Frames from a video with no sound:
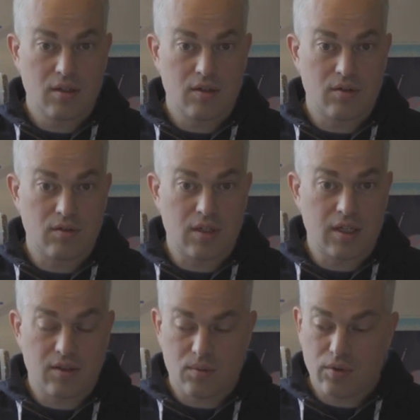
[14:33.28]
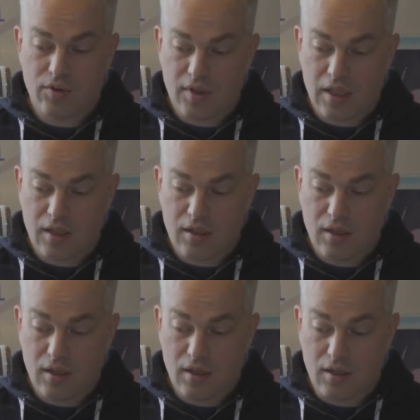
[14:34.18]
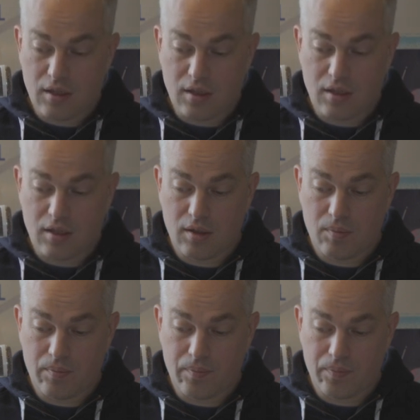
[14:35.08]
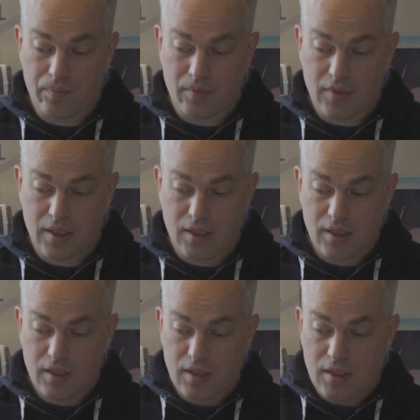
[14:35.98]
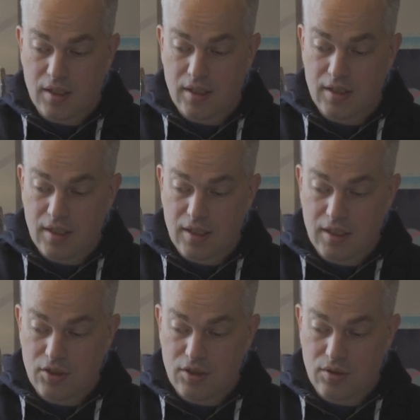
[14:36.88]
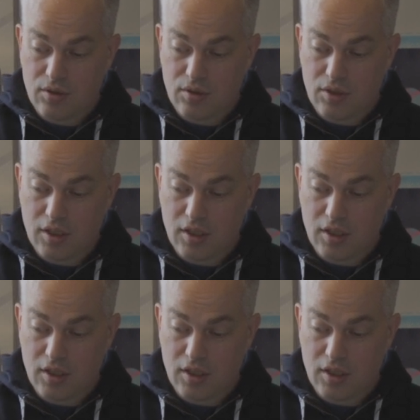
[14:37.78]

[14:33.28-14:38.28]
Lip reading: So that was done, and then I should